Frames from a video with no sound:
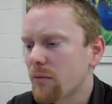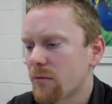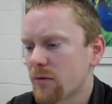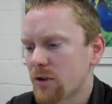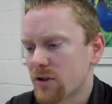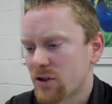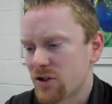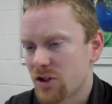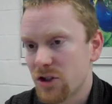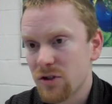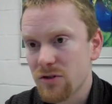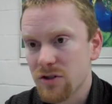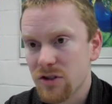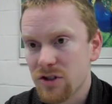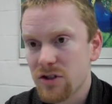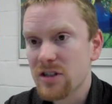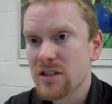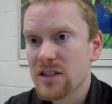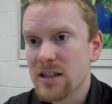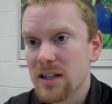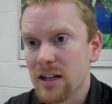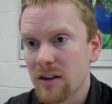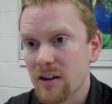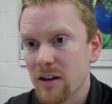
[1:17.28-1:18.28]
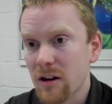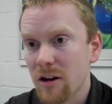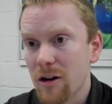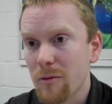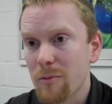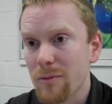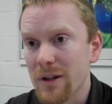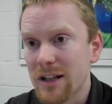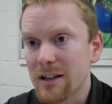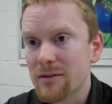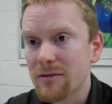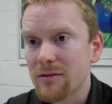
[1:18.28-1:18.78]
students just sitting there and
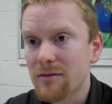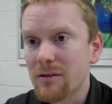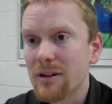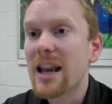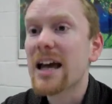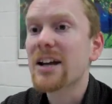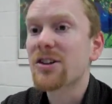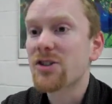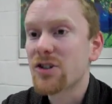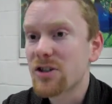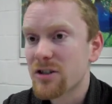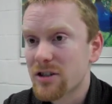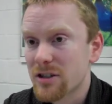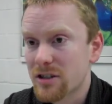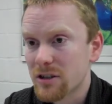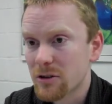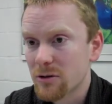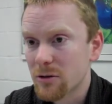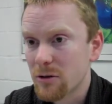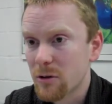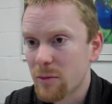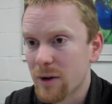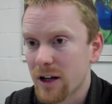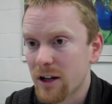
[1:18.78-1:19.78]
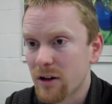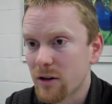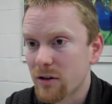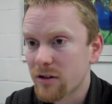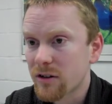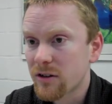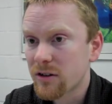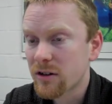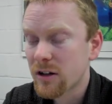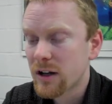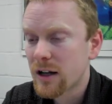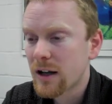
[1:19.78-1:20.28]
being lectured to
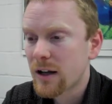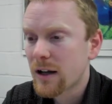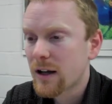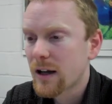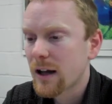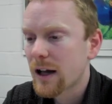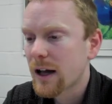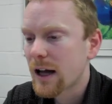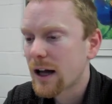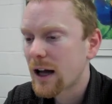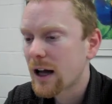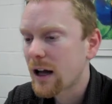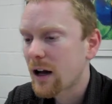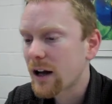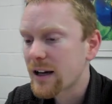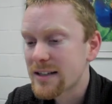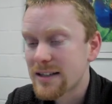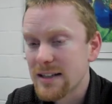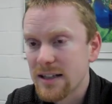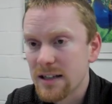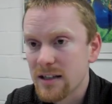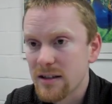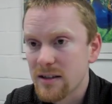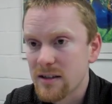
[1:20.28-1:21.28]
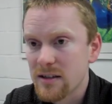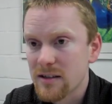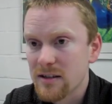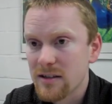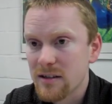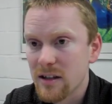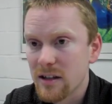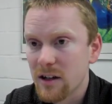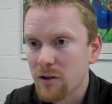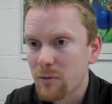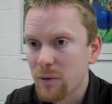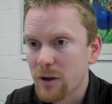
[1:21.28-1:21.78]
about ideas
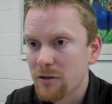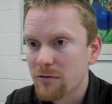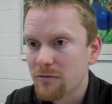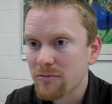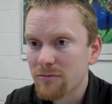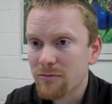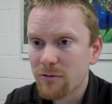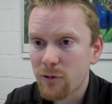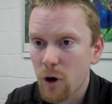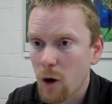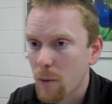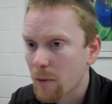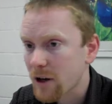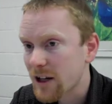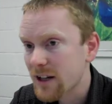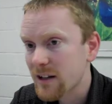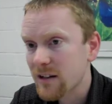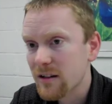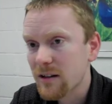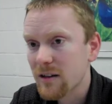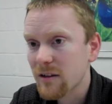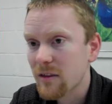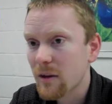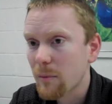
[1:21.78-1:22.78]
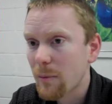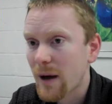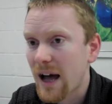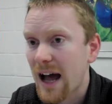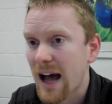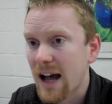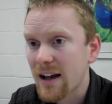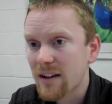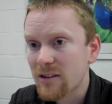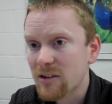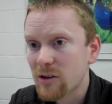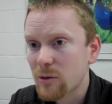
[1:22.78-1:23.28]
that have been formulated in the
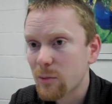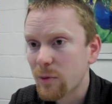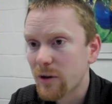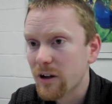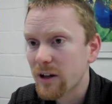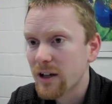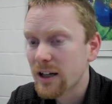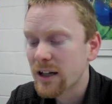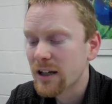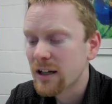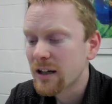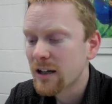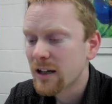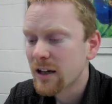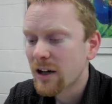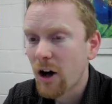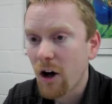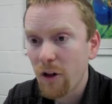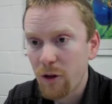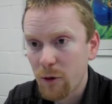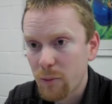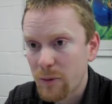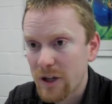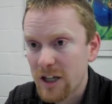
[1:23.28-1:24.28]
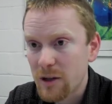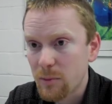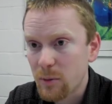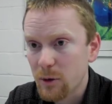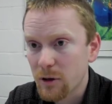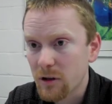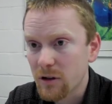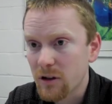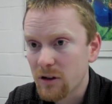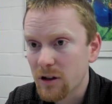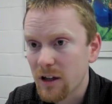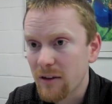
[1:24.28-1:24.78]
past by other
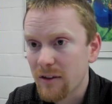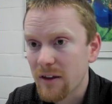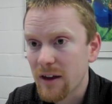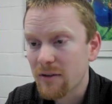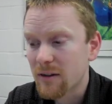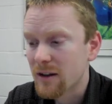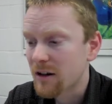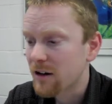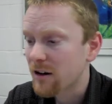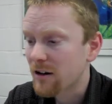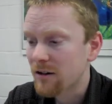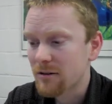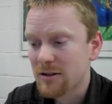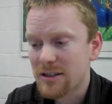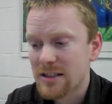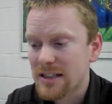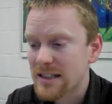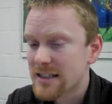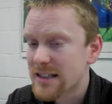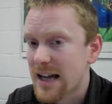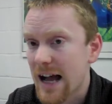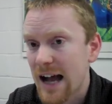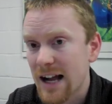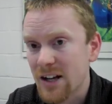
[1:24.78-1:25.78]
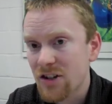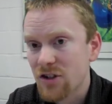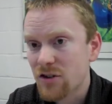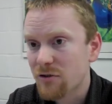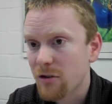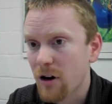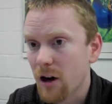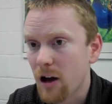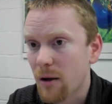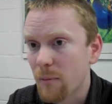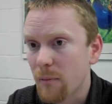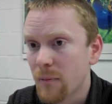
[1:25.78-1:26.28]
people and that they're detached
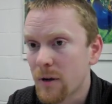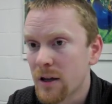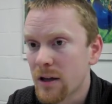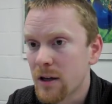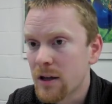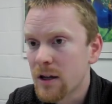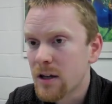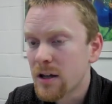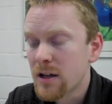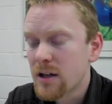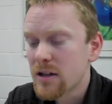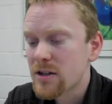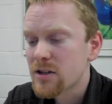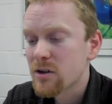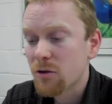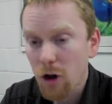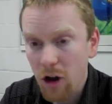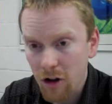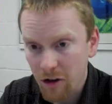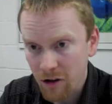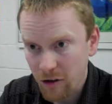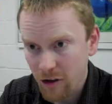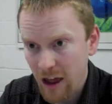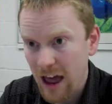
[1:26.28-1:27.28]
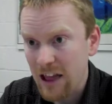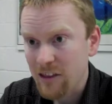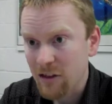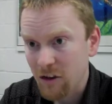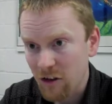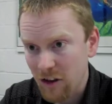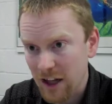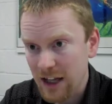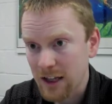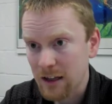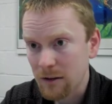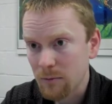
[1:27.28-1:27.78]
from. So rather than that,
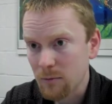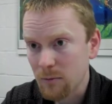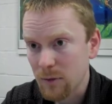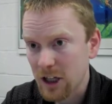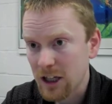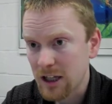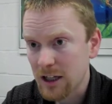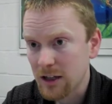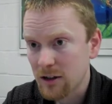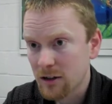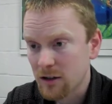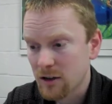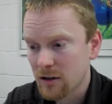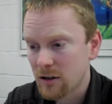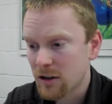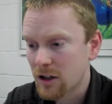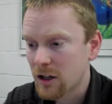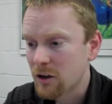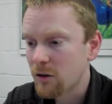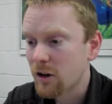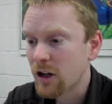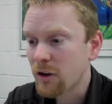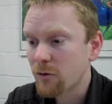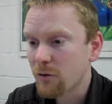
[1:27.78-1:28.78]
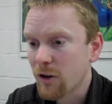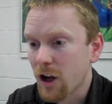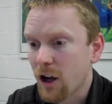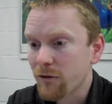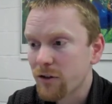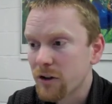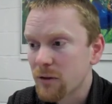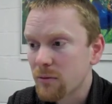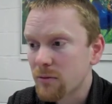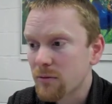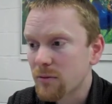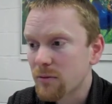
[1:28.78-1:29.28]
they can be
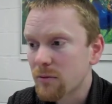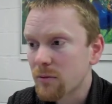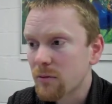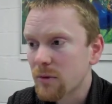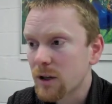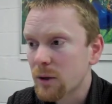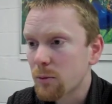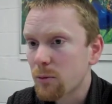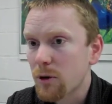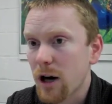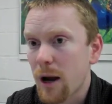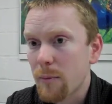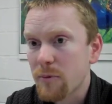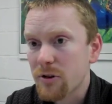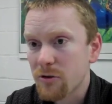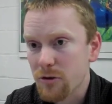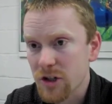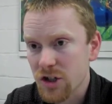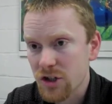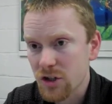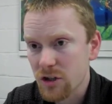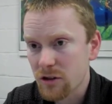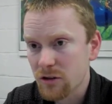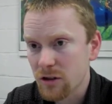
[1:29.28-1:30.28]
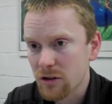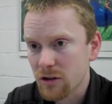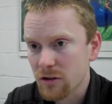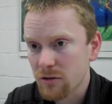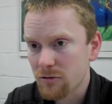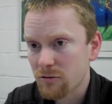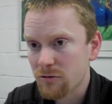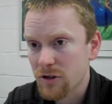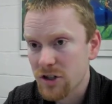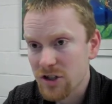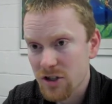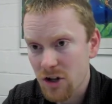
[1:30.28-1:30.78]
involved in perhaps original
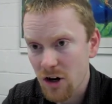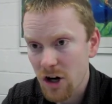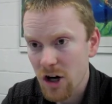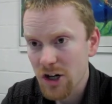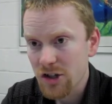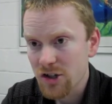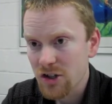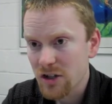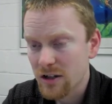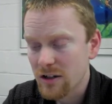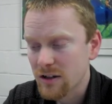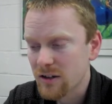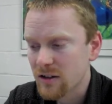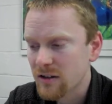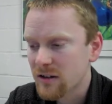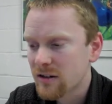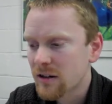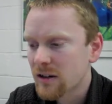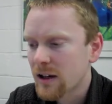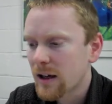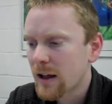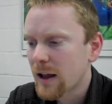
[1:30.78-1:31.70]
research and